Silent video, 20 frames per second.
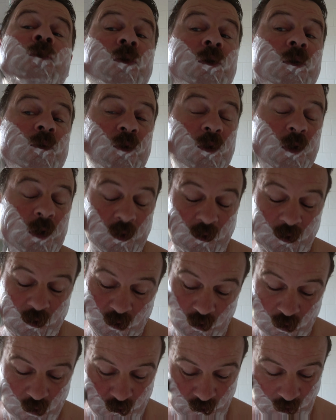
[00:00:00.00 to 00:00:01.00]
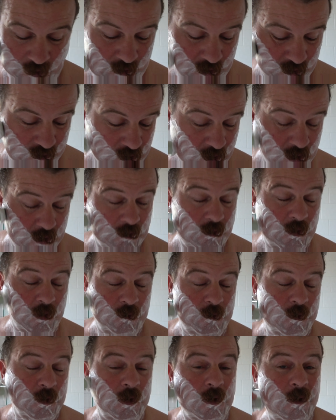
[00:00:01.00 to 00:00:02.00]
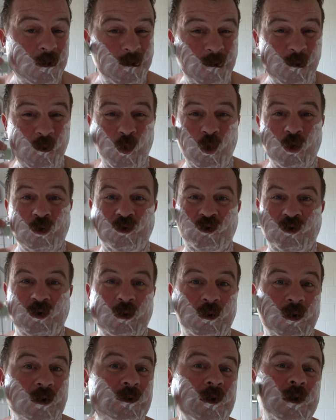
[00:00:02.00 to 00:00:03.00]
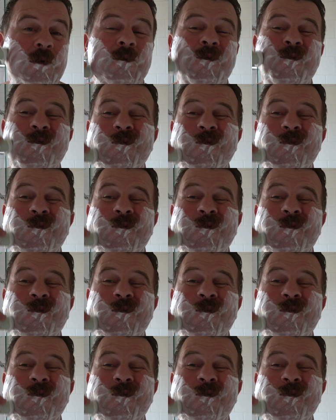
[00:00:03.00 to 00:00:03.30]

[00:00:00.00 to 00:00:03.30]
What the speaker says: Obviously this is not very scientific whatsoever,